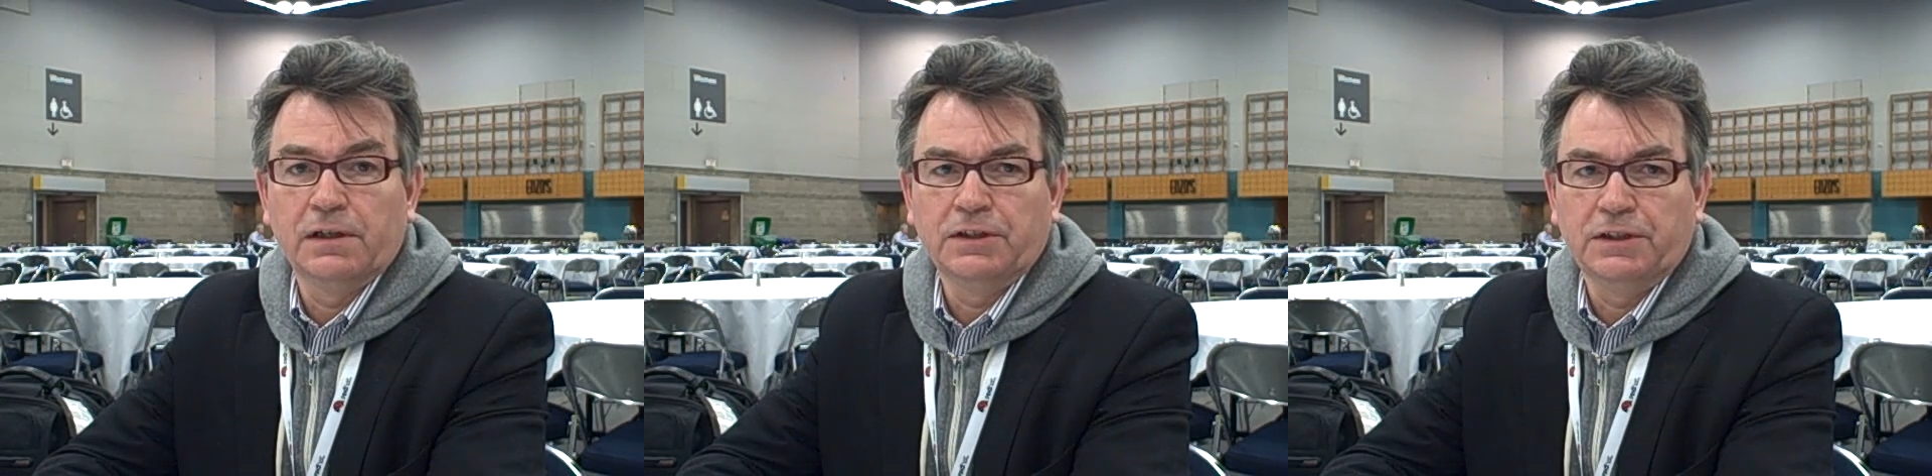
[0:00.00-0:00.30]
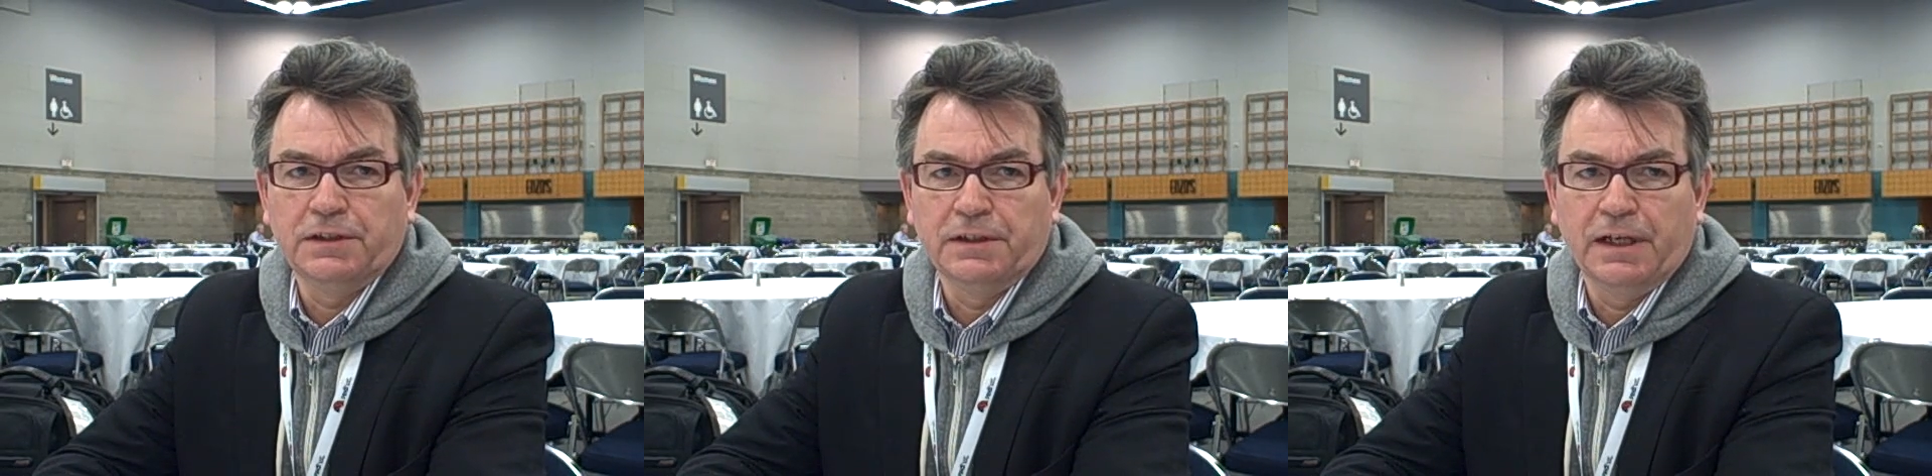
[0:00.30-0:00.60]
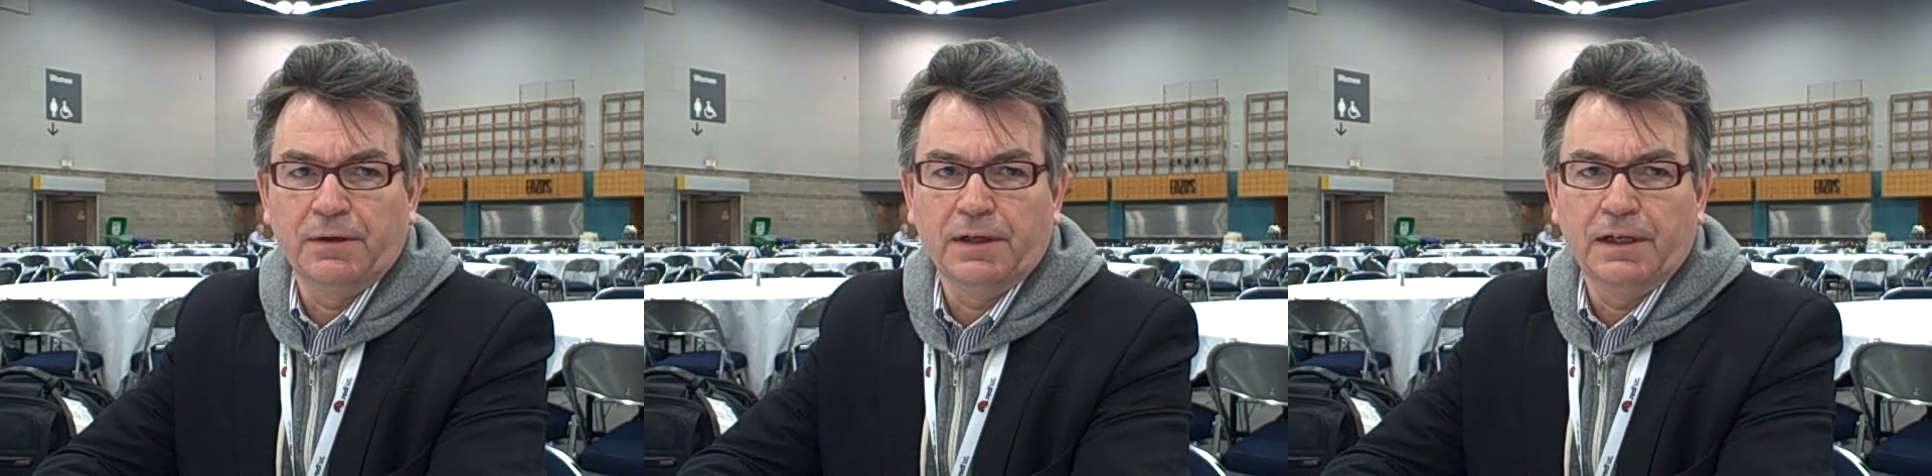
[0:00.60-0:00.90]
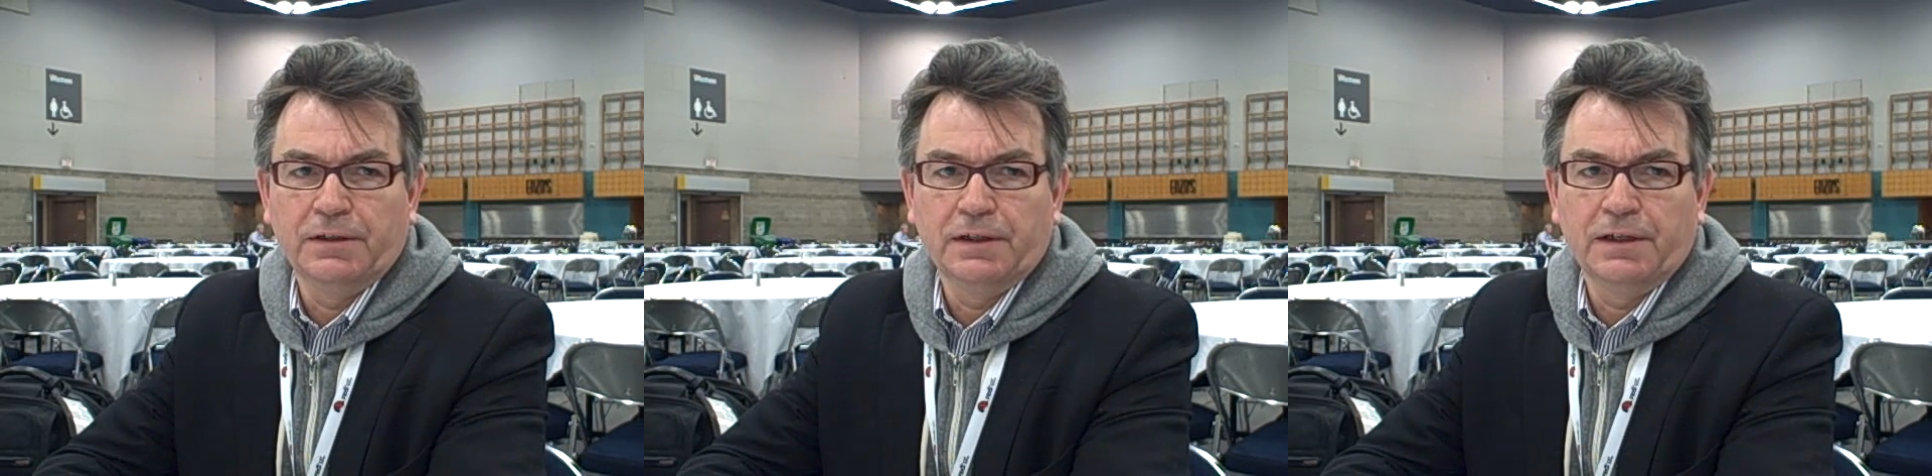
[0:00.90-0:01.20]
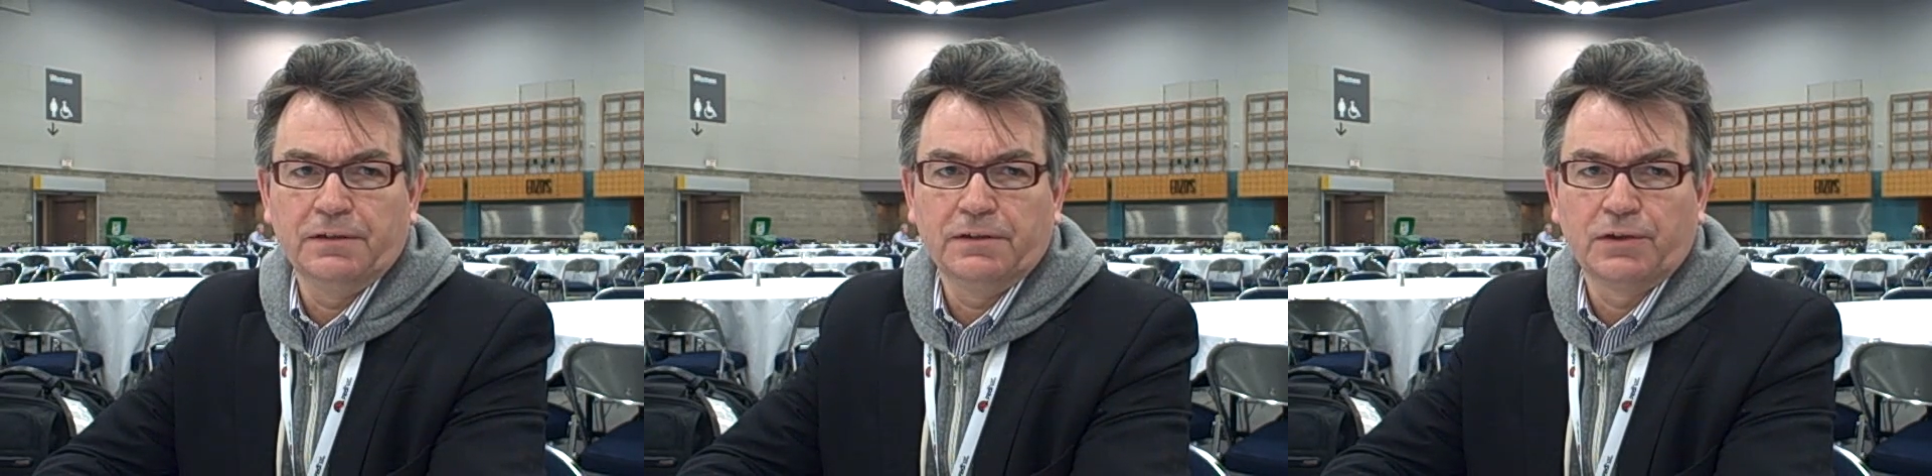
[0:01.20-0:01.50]
a year now,
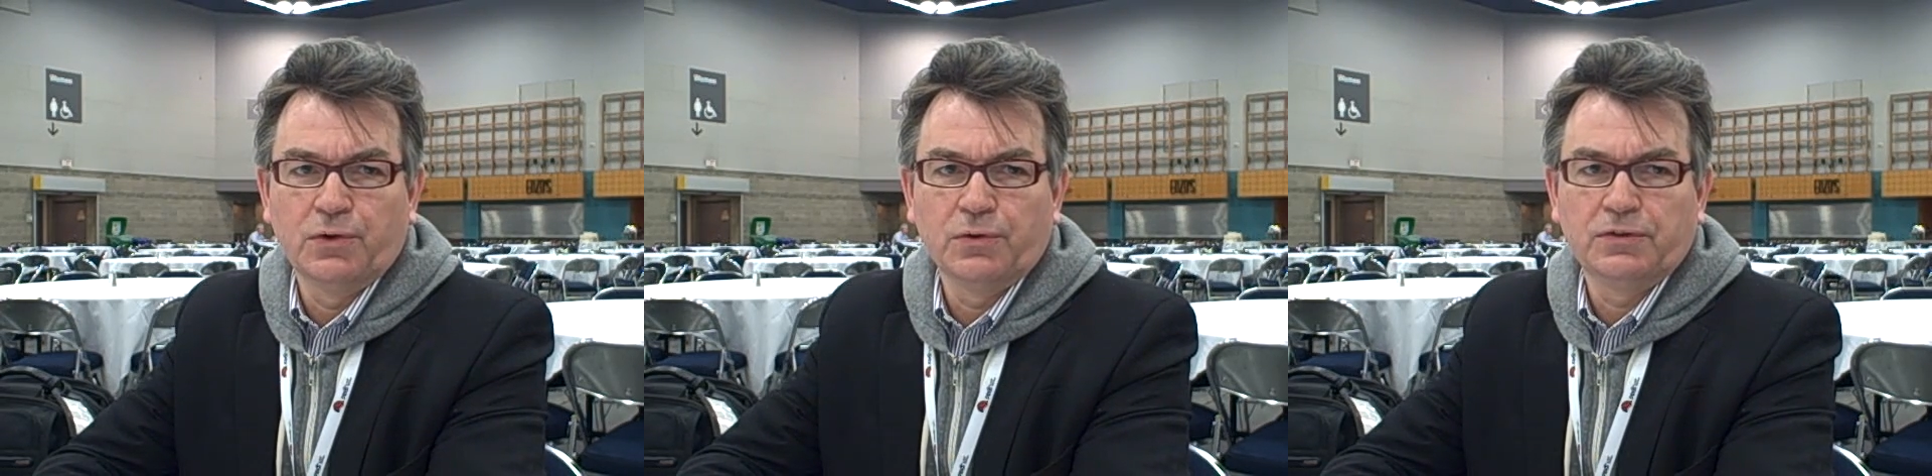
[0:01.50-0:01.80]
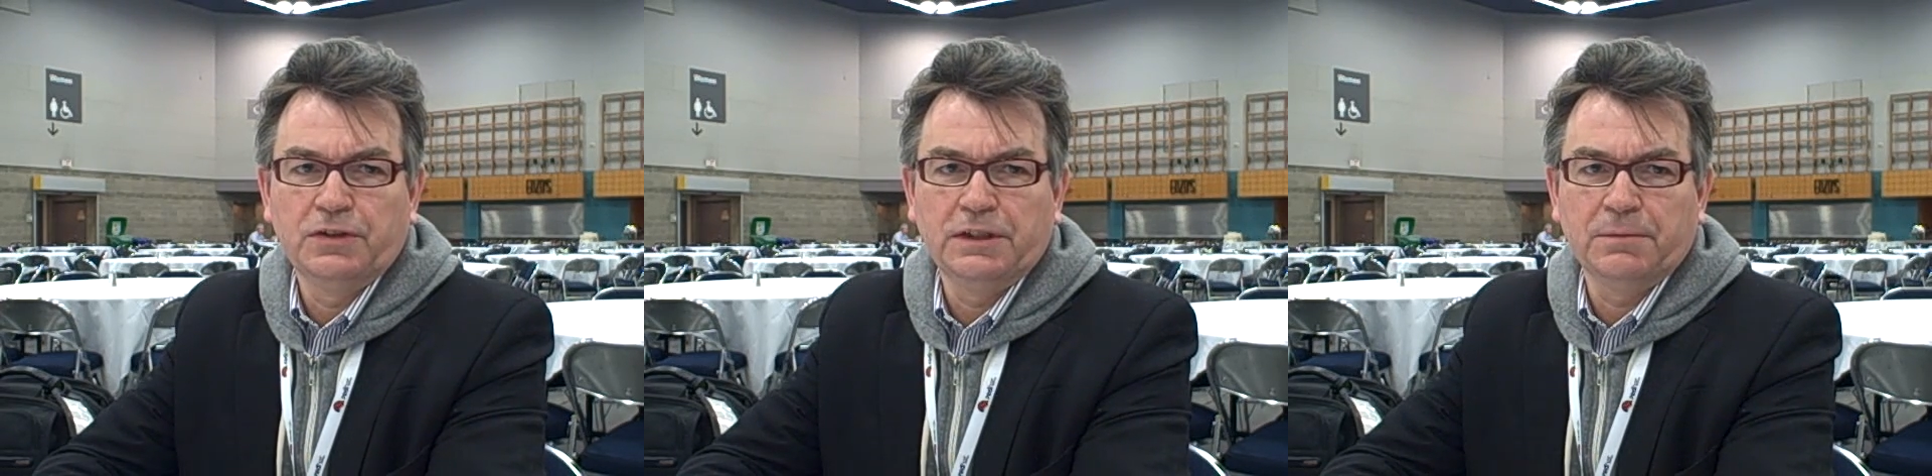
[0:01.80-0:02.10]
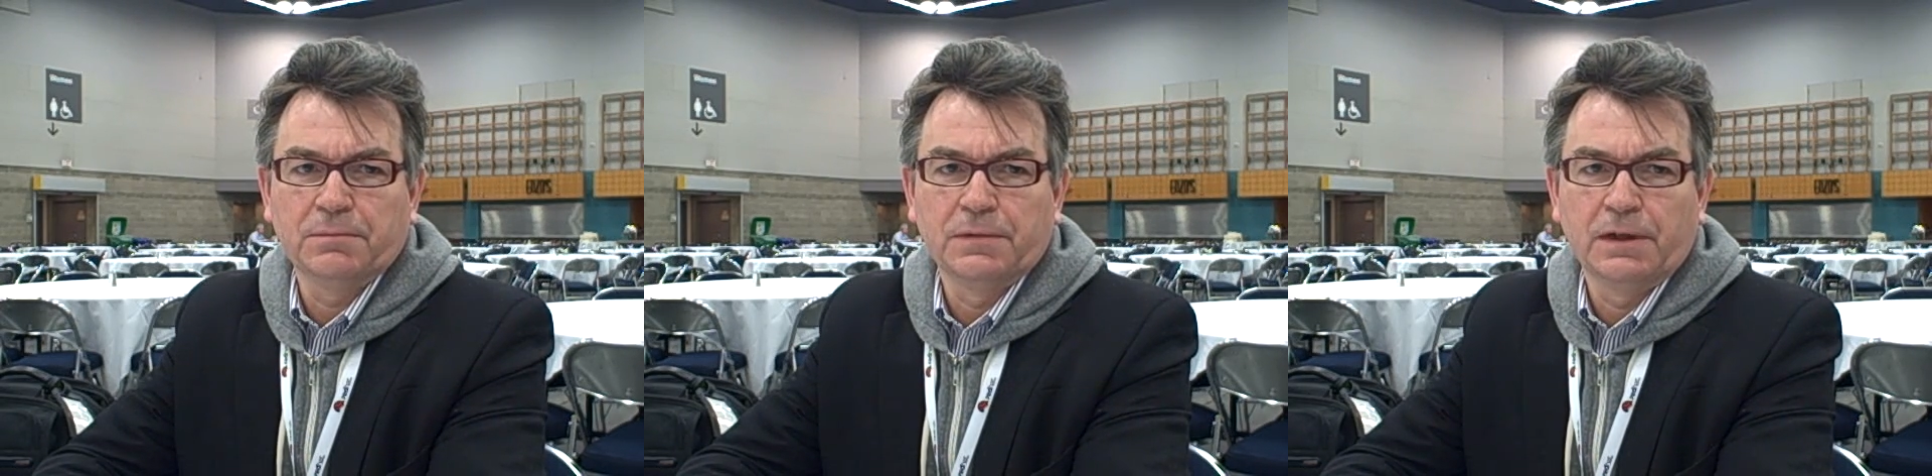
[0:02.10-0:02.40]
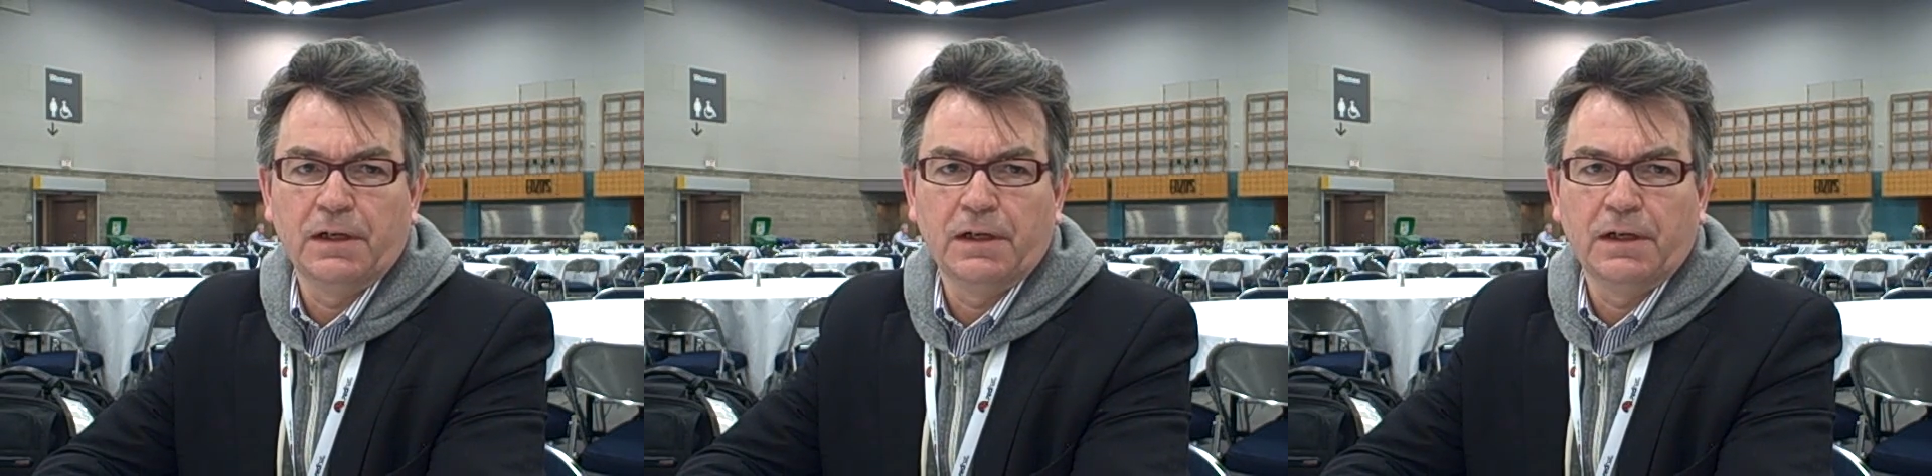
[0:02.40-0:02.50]
and the core team,